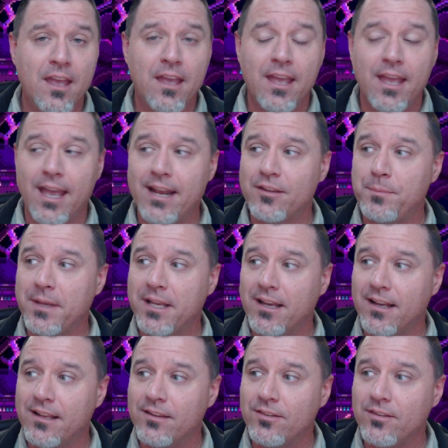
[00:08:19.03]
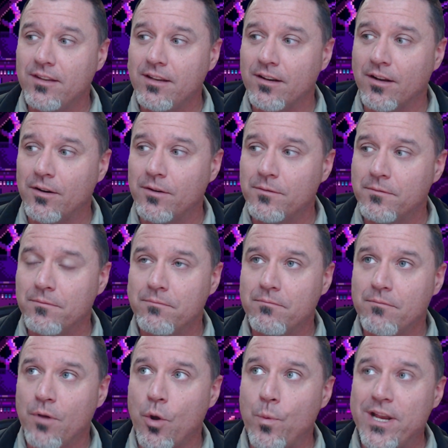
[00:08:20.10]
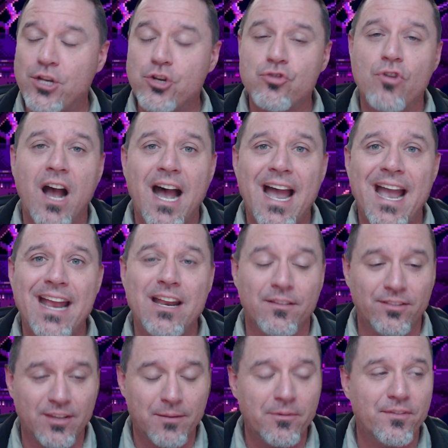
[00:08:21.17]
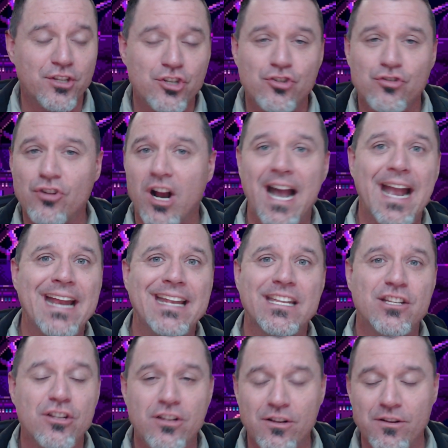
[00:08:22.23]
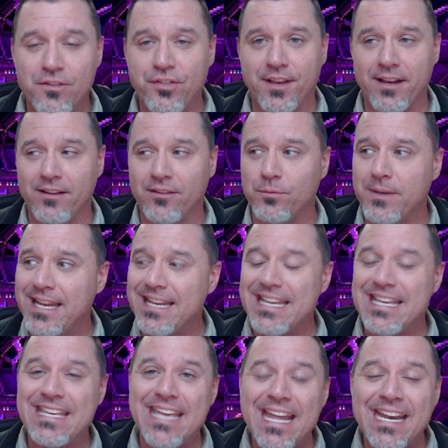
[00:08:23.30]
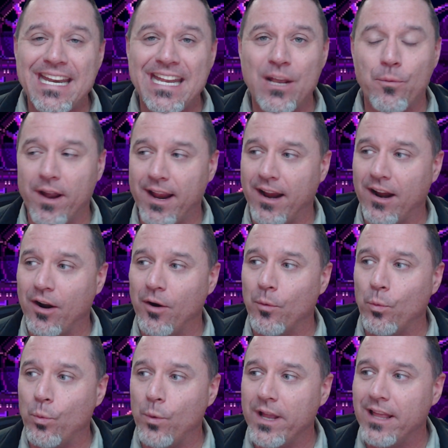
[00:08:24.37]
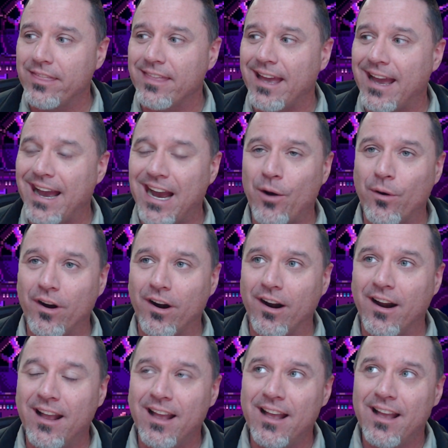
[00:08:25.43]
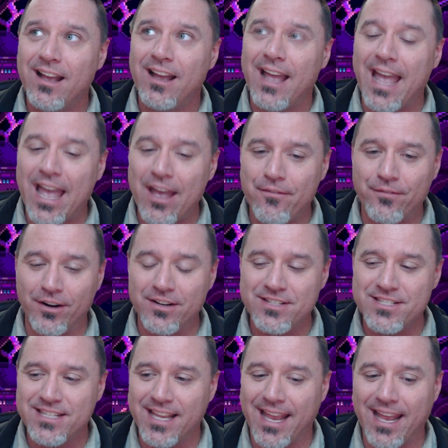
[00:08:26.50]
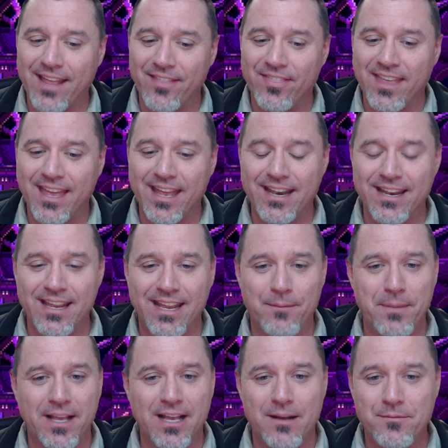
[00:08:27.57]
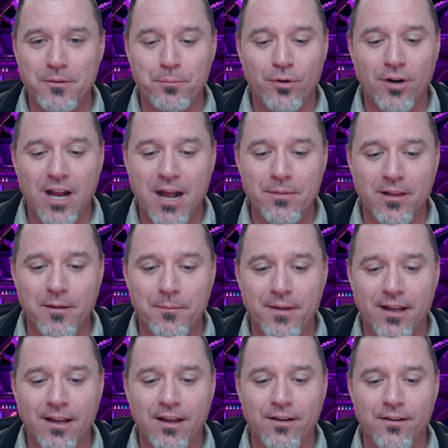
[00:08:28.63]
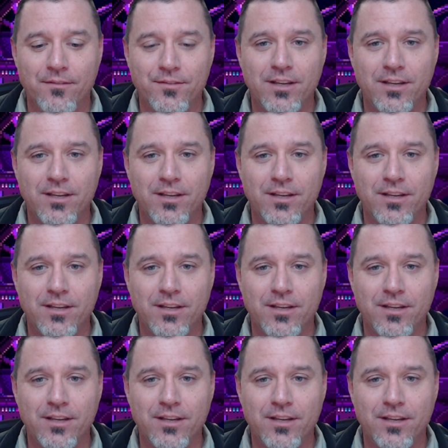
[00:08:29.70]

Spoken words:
And it's because, some of us tried to do things, we didn't get anywhere with our efforts, and then it becomes a problem of,